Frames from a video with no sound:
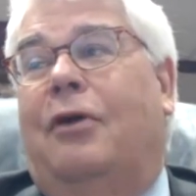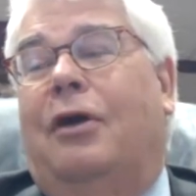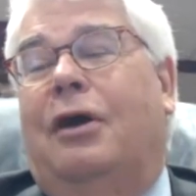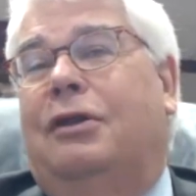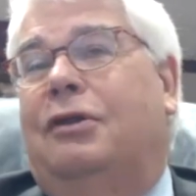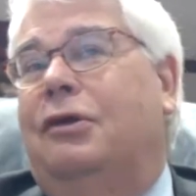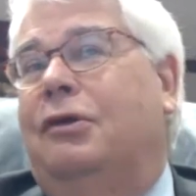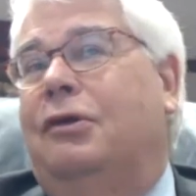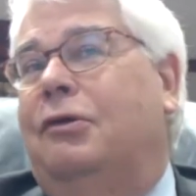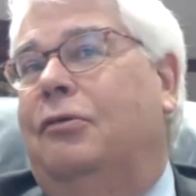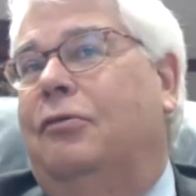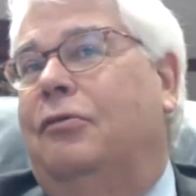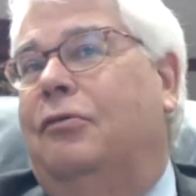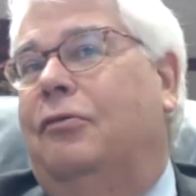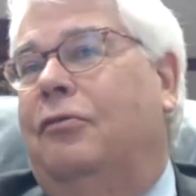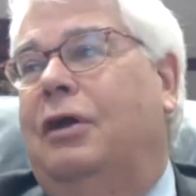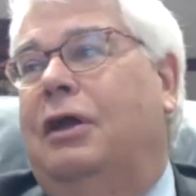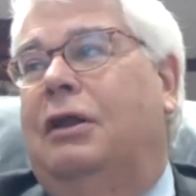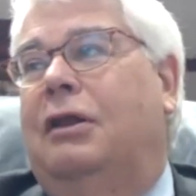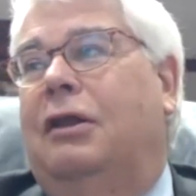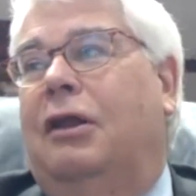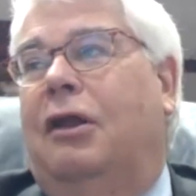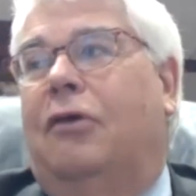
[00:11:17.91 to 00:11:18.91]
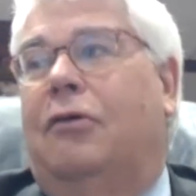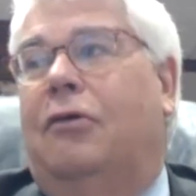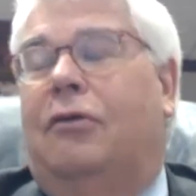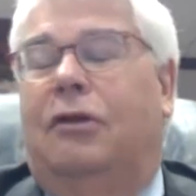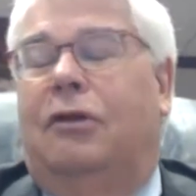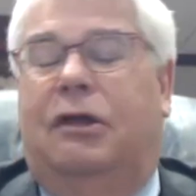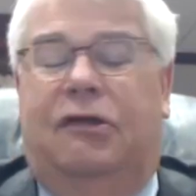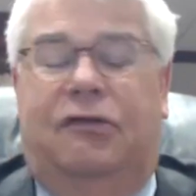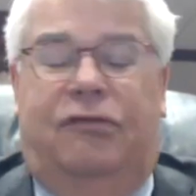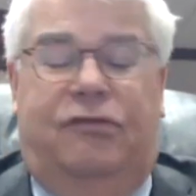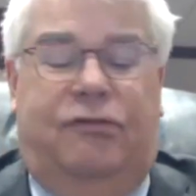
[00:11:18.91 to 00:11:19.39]
do read
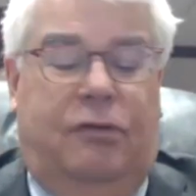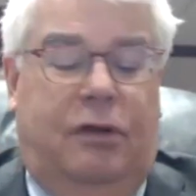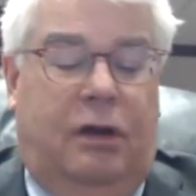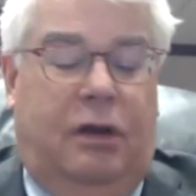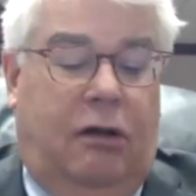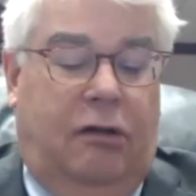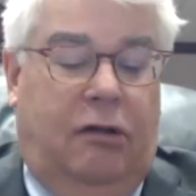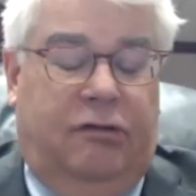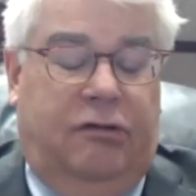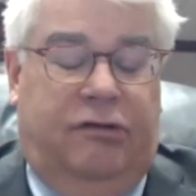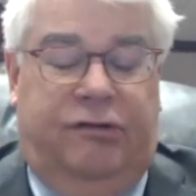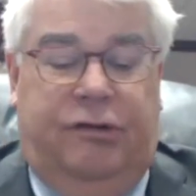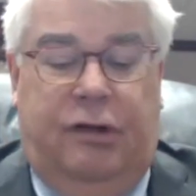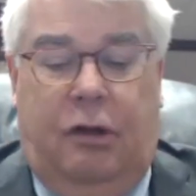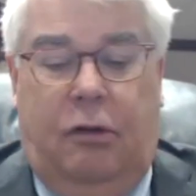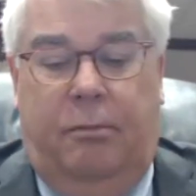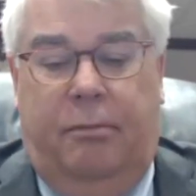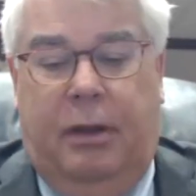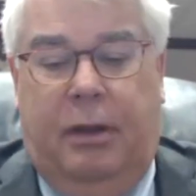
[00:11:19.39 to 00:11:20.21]
local history also.